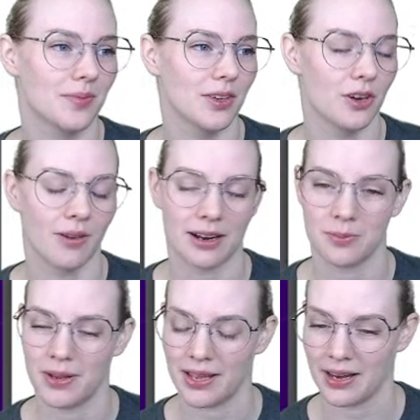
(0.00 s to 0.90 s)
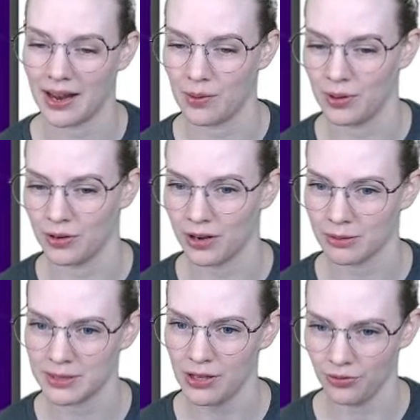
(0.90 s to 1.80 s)
correct me and I will correct
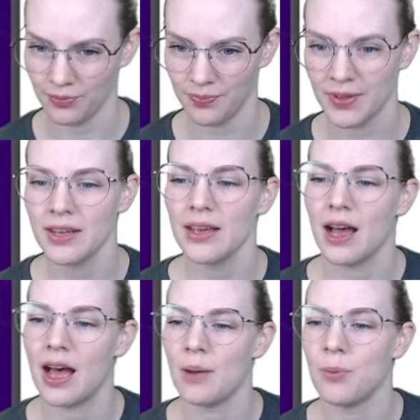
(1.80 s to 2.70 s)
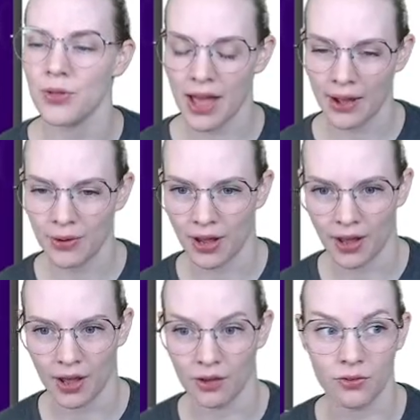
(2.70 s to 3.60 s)
myself. Both out
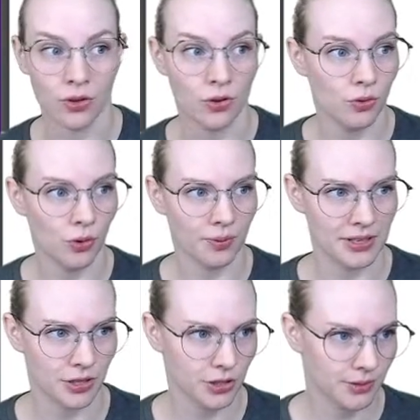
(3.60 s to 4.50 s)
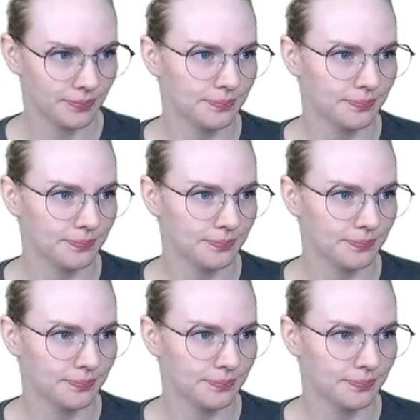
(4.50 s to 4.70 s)
of Google research.